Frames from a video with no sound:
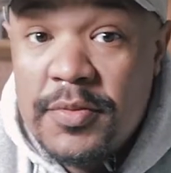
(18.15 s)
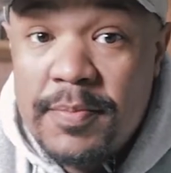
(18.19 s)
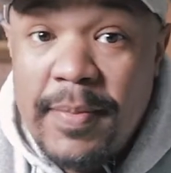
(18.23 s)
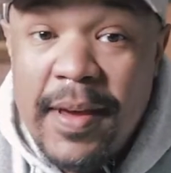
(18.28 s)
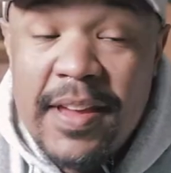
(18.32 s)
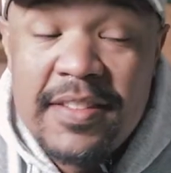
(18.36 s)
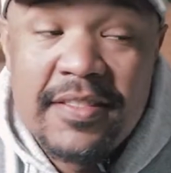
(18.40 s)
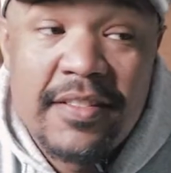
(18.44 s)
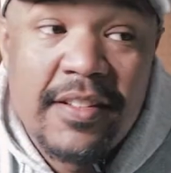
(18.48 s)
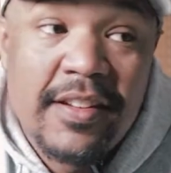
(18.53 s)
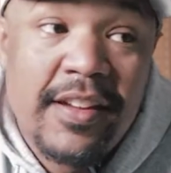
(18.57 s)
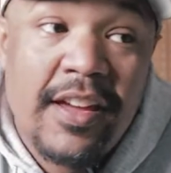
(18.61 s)

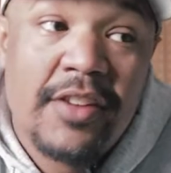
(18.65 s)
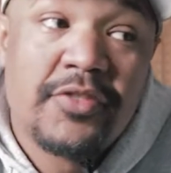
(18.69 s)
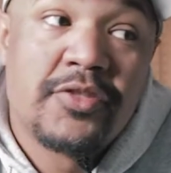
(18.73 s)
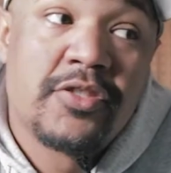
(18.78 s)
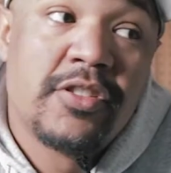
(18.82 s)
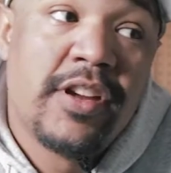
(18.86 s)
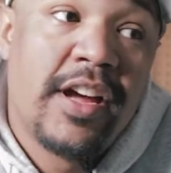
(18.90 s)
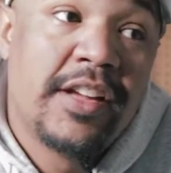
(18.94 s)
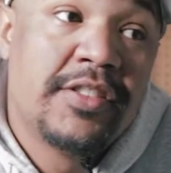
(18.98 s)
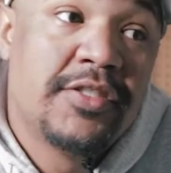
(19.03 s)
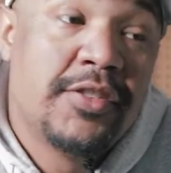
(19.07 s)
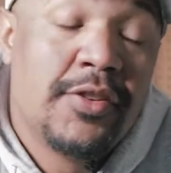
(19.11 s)
Basically,
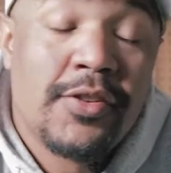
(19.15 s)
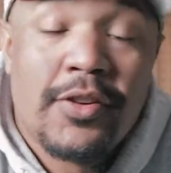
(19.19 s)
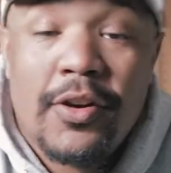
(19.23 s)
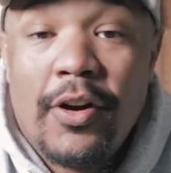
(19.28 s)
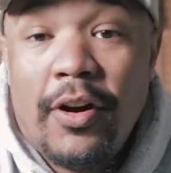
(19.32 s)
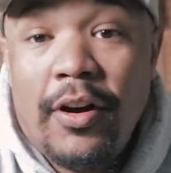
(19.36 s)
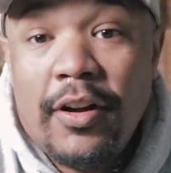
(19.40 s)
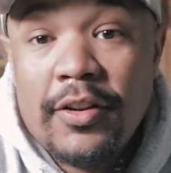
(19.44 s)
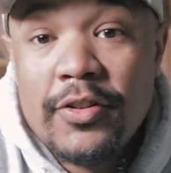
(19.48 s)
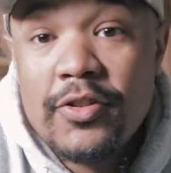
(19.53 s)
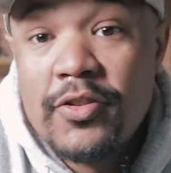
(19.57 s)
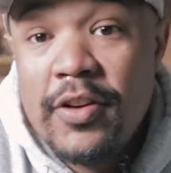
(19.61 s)
yesterday I took
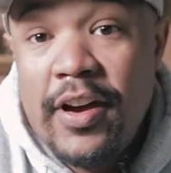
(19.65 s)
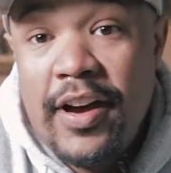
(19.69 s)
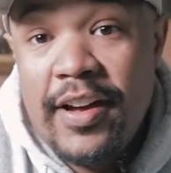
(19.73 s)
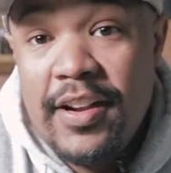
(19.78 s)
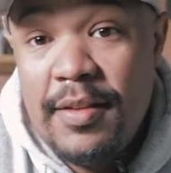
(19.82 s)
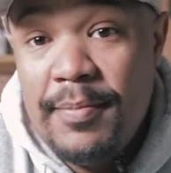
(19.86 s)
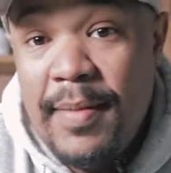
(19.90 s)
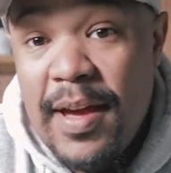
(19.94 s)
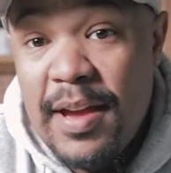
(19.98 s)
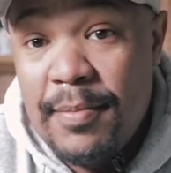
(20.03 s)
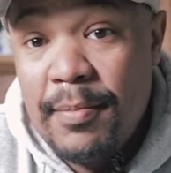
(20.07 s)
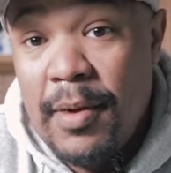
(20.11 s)
on trying to
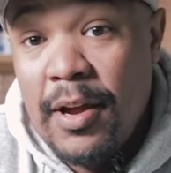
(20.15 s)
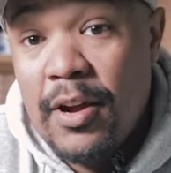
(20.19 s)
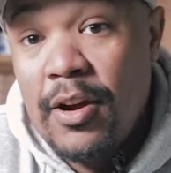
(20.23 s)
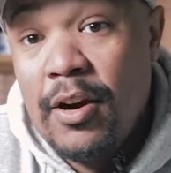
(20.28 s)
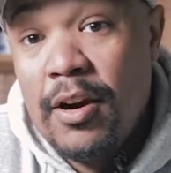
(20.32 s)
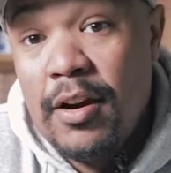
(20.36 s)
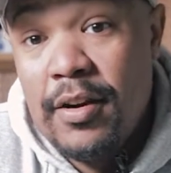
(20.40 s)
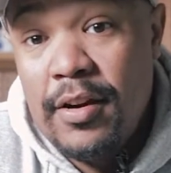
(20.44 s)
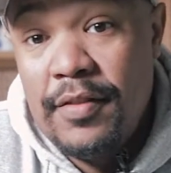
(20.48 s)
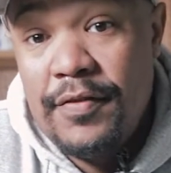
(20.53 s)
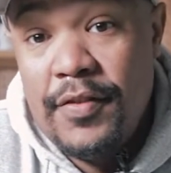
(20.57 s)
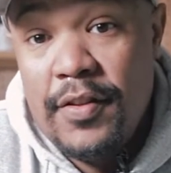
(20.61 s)
make
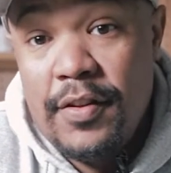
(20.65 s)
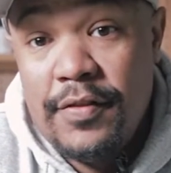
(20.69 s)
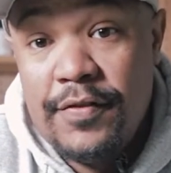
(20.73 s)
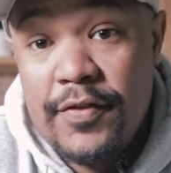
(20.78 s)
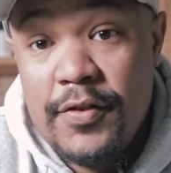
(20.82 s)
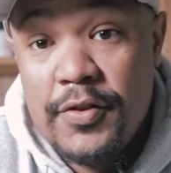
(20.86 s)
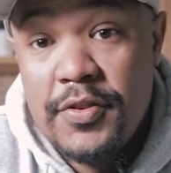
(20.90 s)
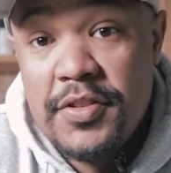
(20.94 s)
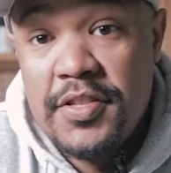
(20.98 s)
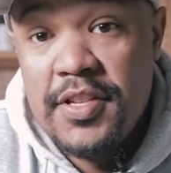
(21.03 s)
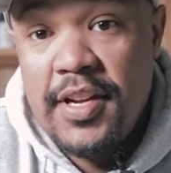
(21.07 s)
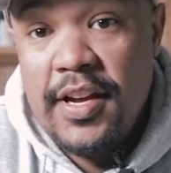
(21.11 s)
MIcarta for the
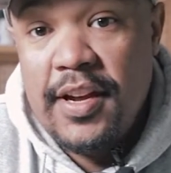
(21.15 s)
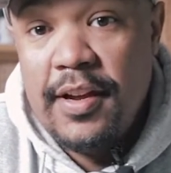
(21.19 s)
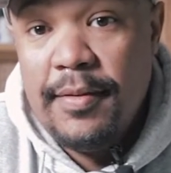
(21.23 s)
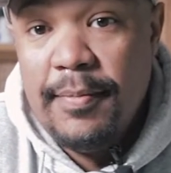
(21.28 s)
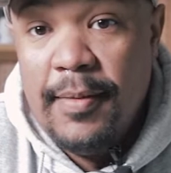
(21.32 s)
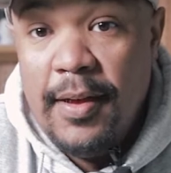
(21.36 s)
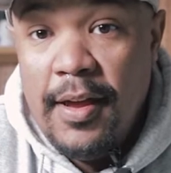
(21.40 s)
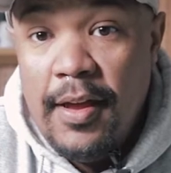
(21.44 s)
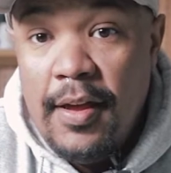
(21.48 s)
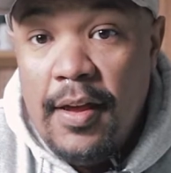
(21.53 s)
first time.